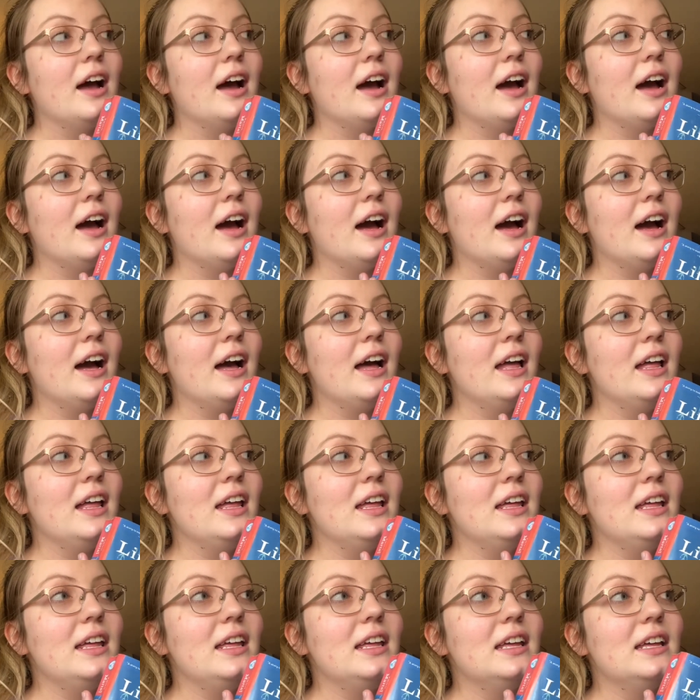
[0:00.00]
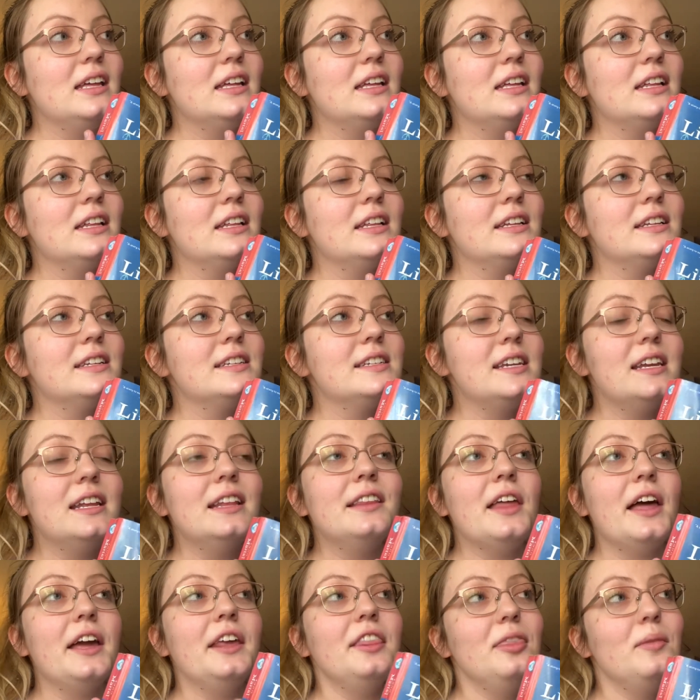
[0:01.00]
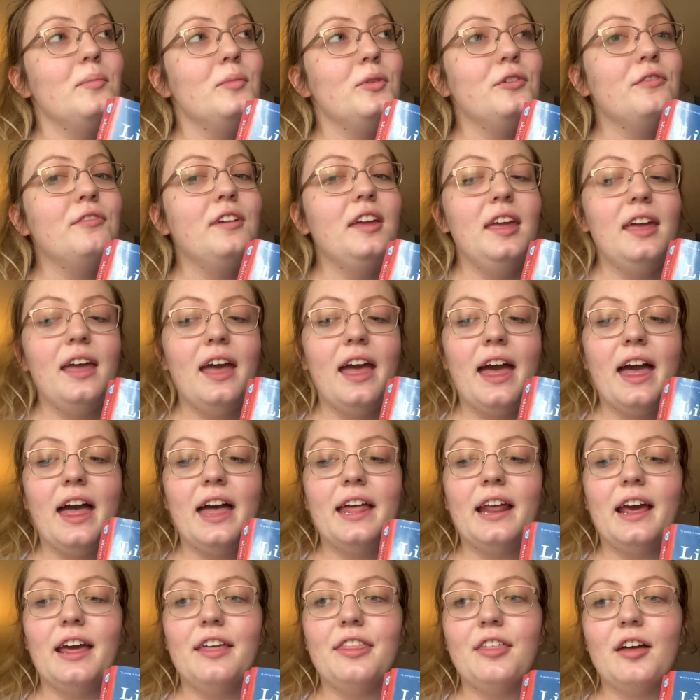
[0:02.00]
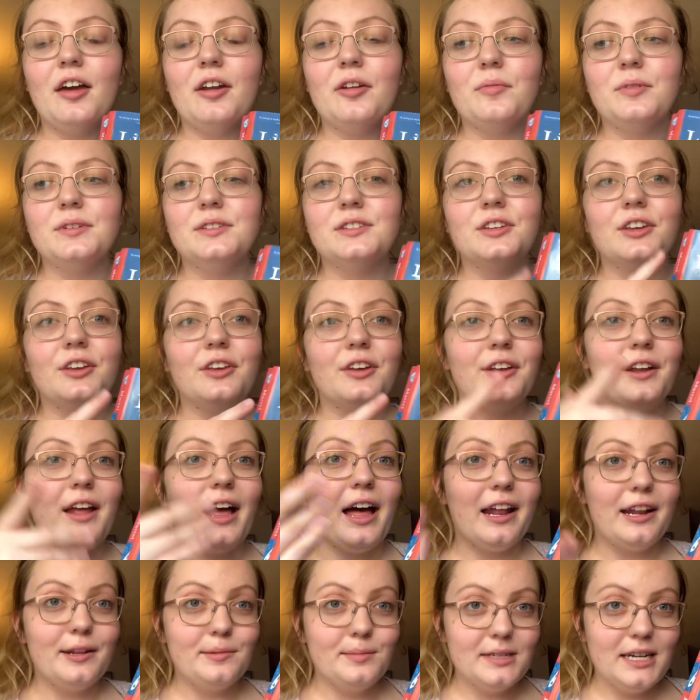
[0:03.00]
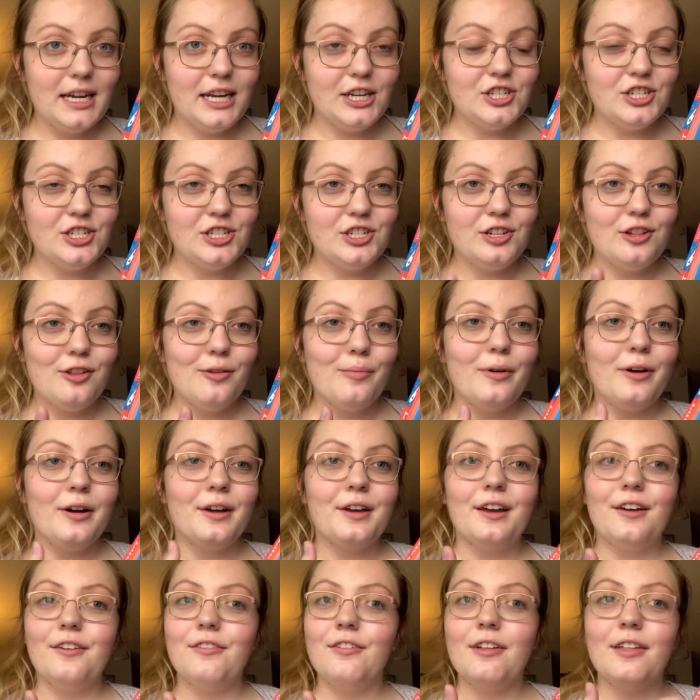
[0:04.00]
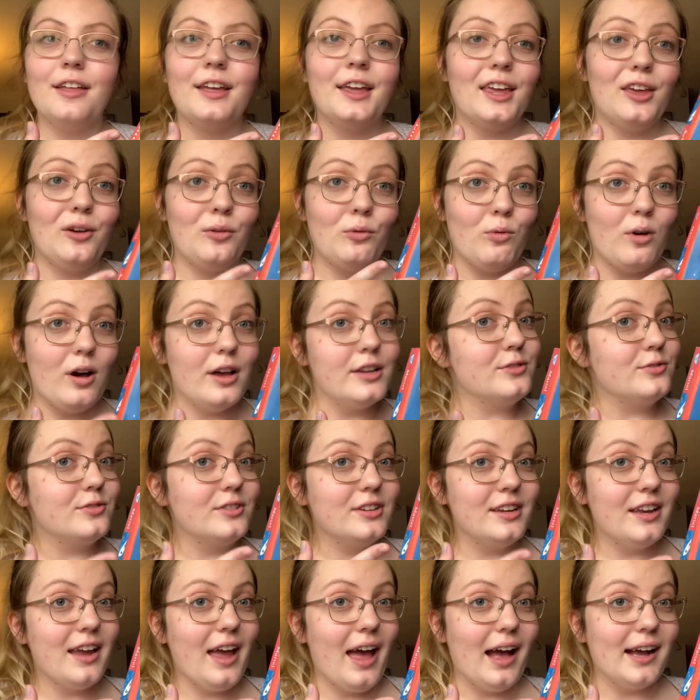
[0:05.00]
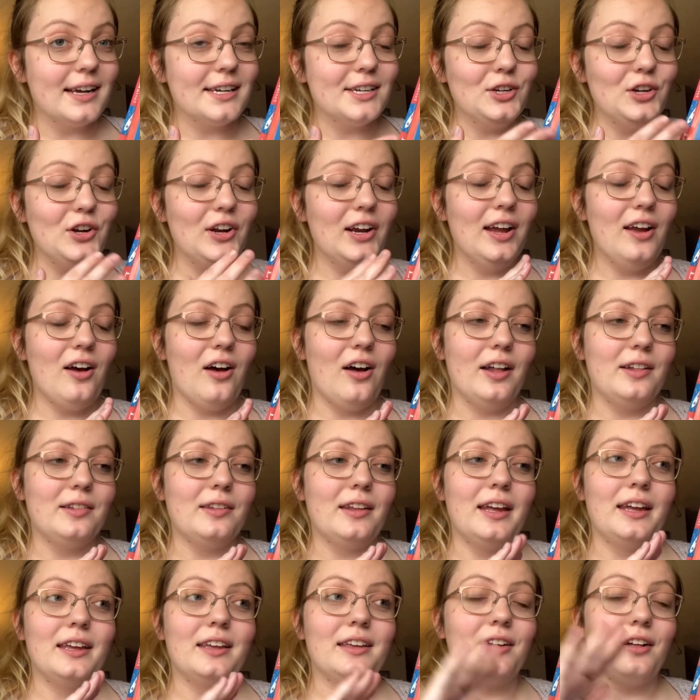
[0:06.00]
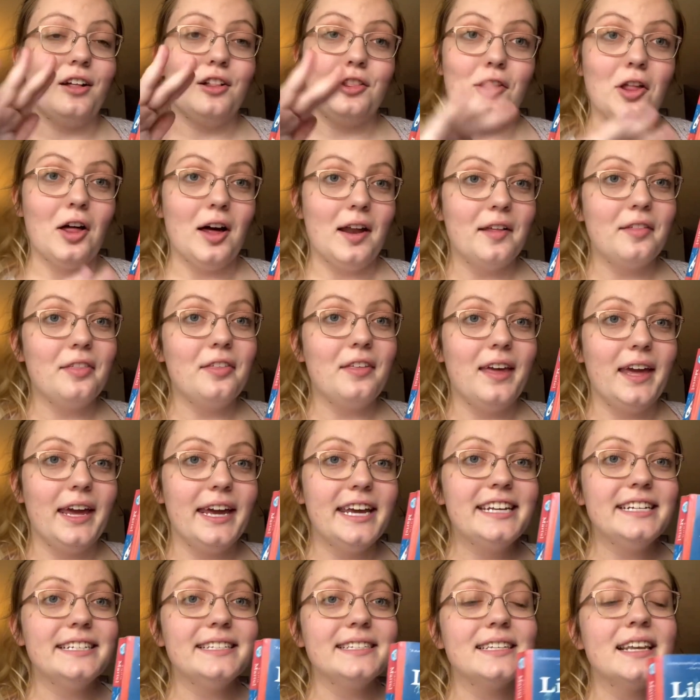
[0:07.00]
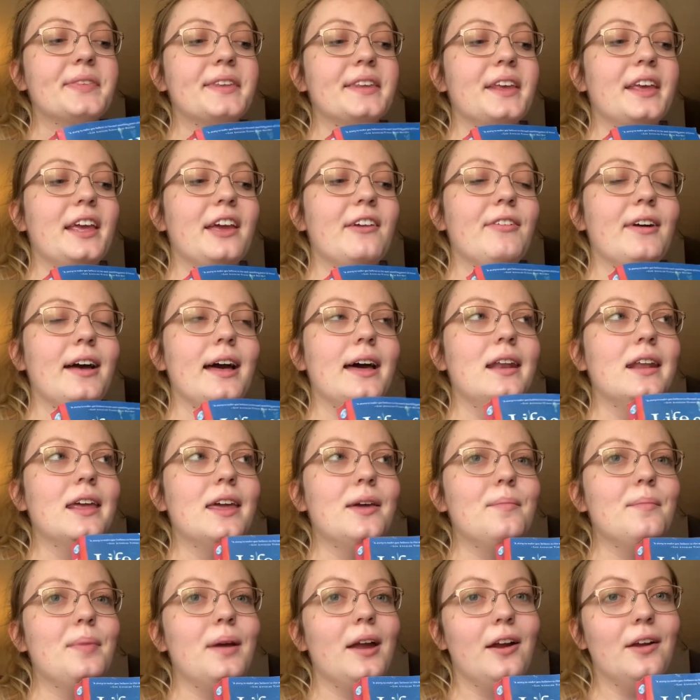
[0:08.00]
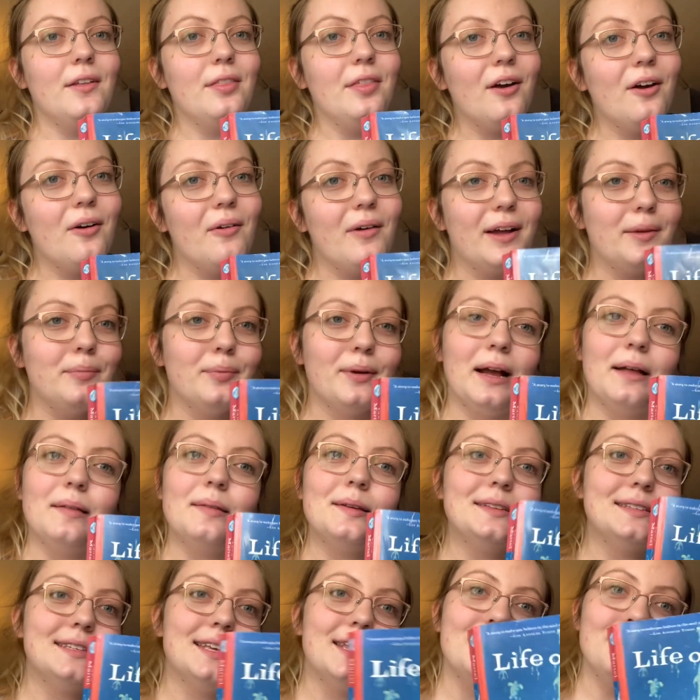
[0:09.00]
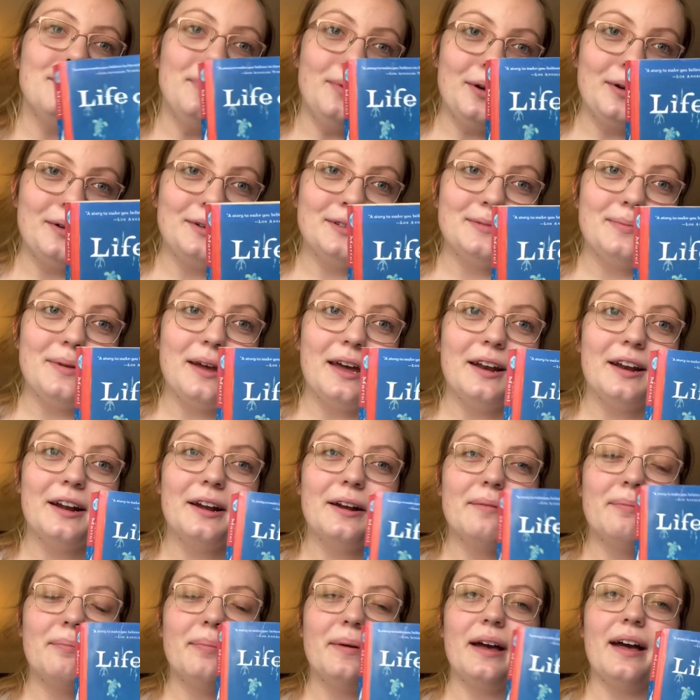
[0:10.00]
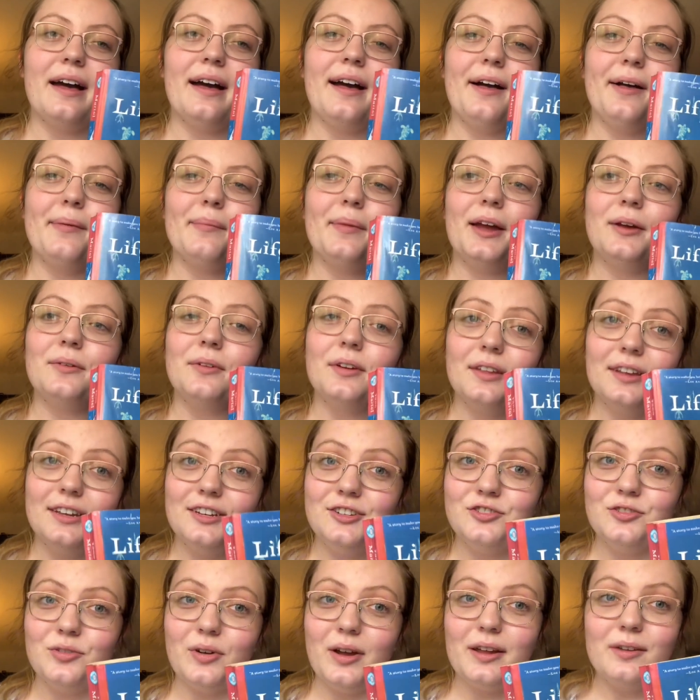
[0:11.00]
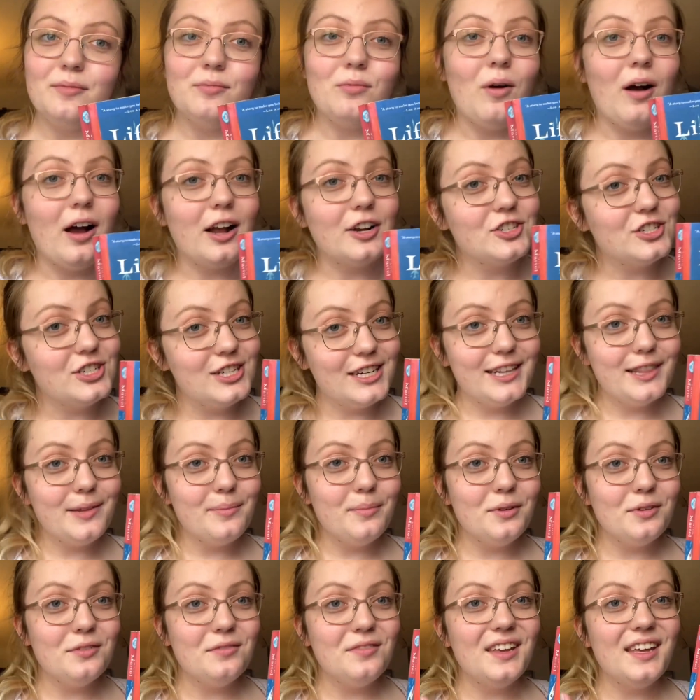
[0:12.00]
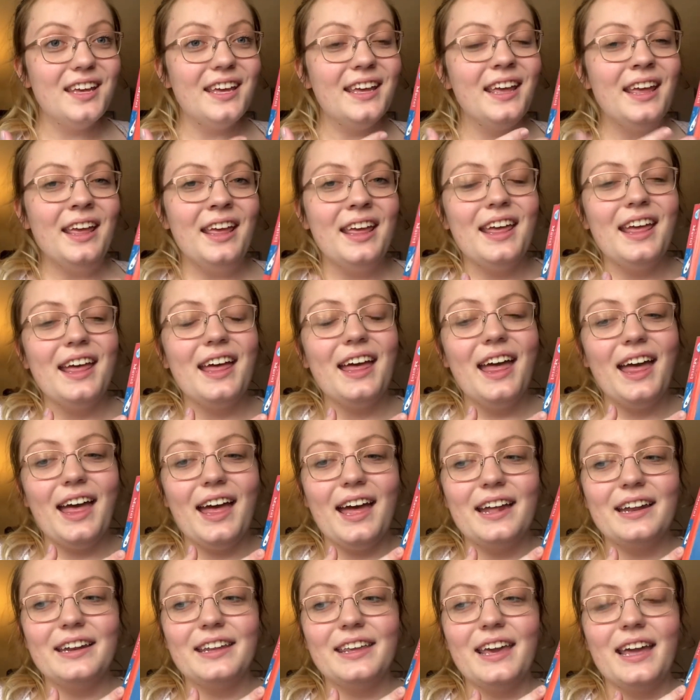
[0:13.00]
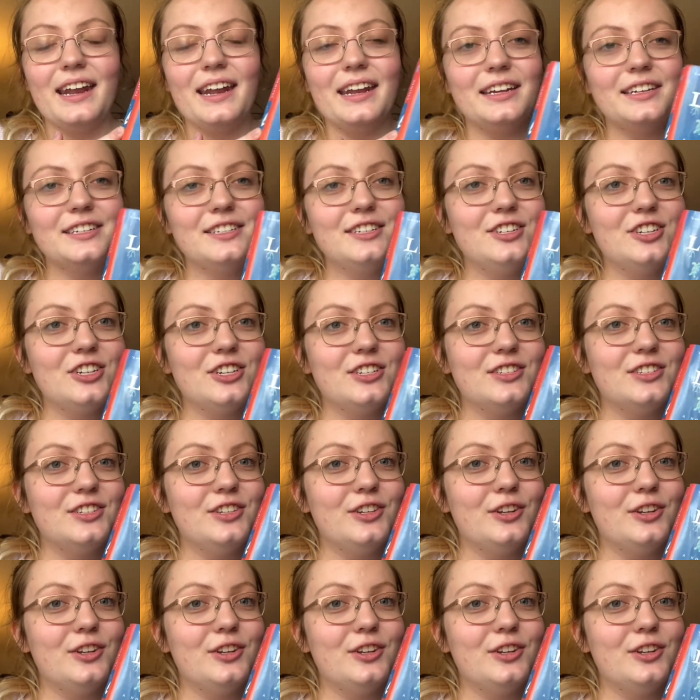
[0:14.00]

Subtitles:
I did like the movie and I thought it was a good adaptation to the book. I felt like it was really accurate on a lot of things. If I had to compare though, I'd probably say the book was better, but I really enjoyed watching the movie and getting to just,